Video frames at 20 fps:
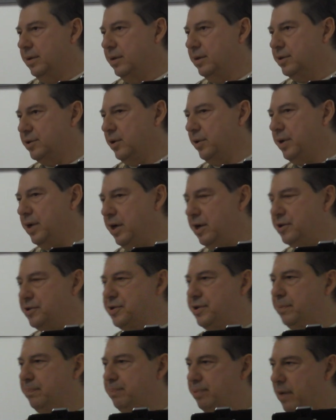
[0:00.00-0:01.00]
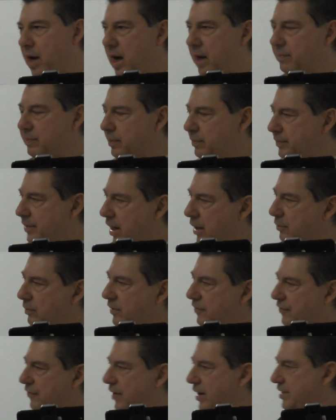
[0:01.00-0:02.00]
So here's the problem that
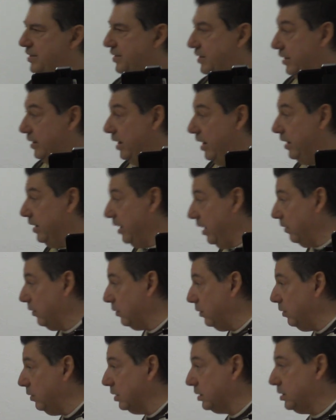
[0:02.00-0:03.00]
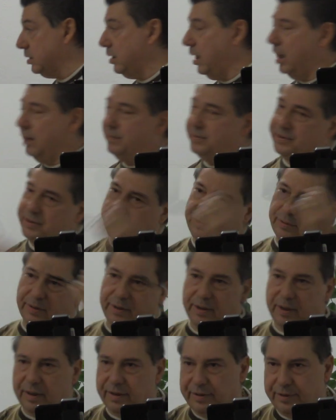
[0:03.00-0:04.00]
we face today in Alcoholics Anonymous and all
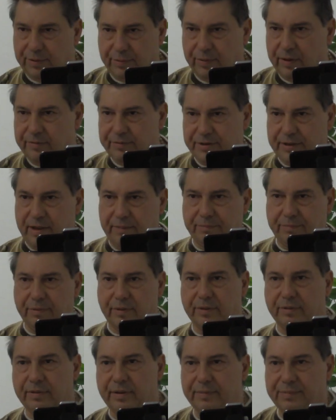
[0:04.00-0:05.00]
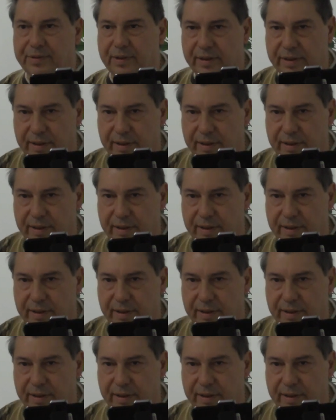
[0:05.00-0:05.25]
the other 12-step programs.